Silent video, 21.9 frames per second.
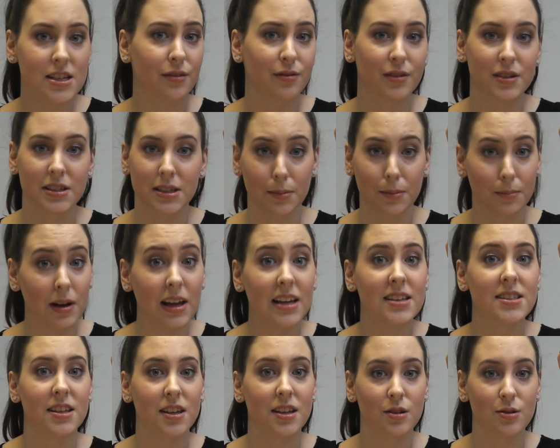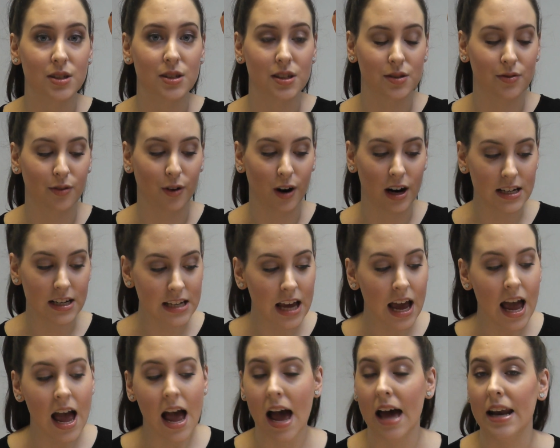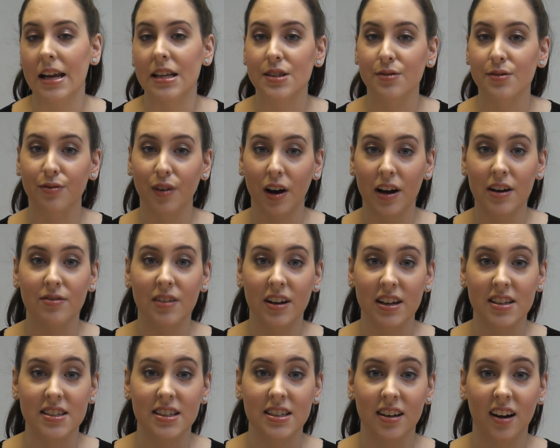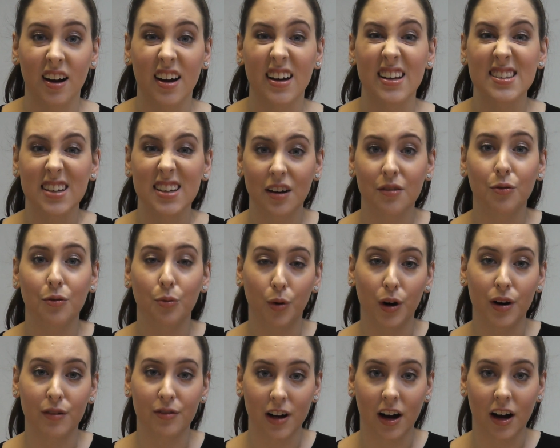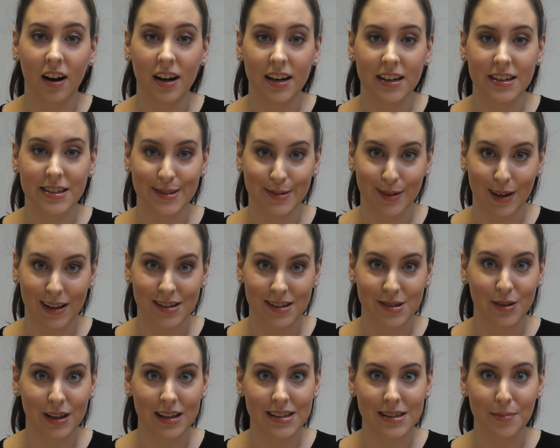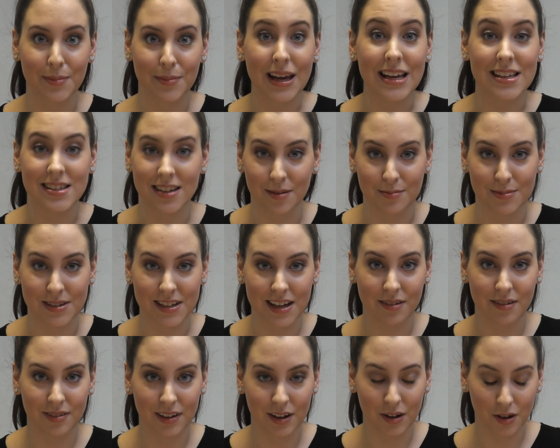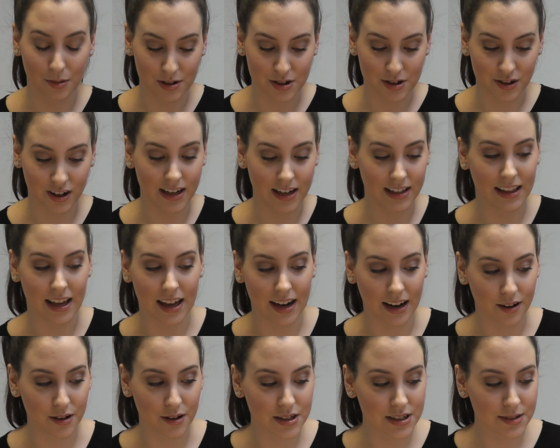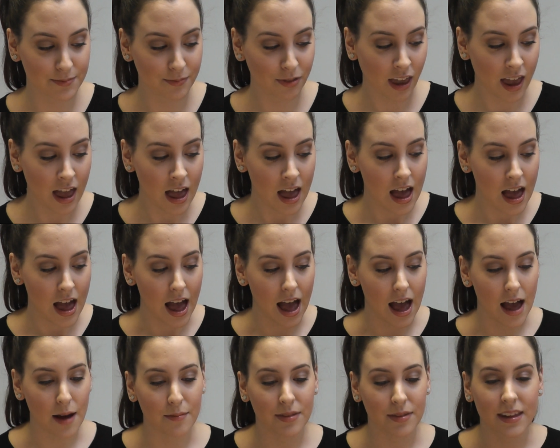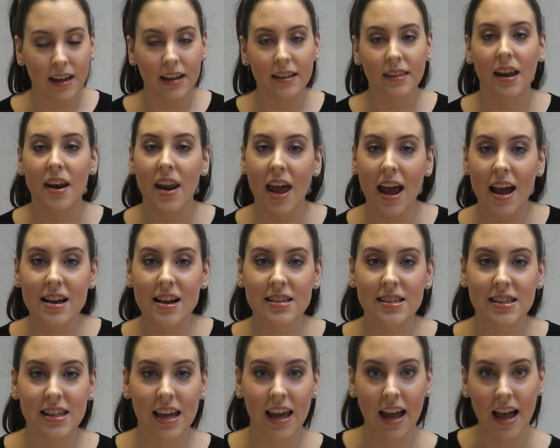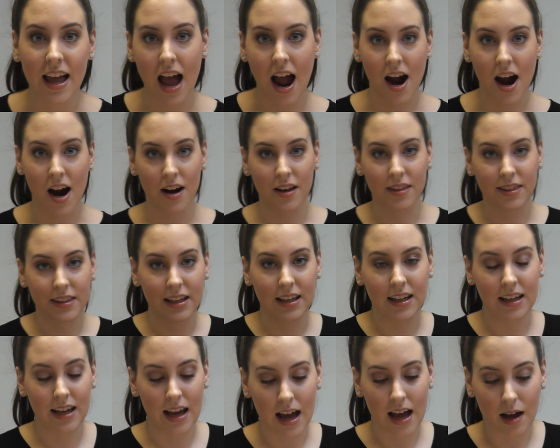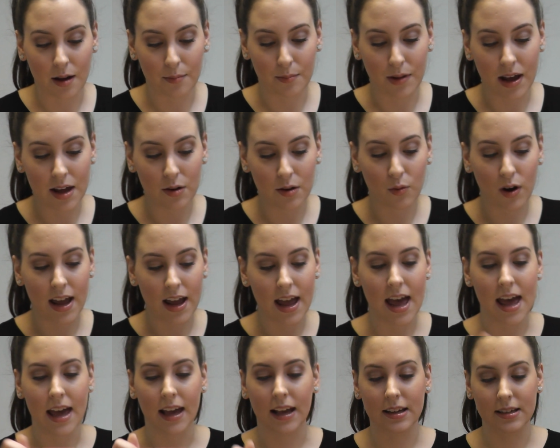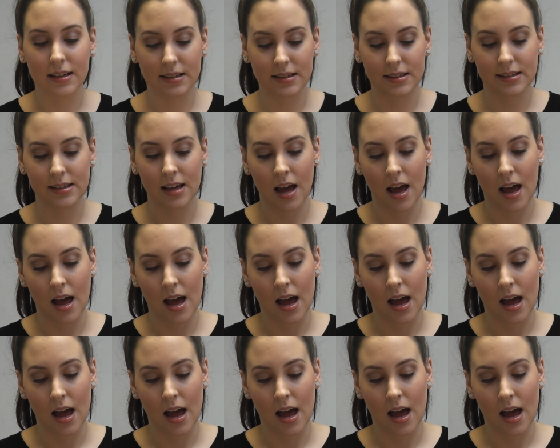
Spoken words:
different amazing uses for it, and it's $5.99. It's kind of one of a kind as well, so that's amazing. I'm definitely going to be trying that out. Then the next thing are the NYX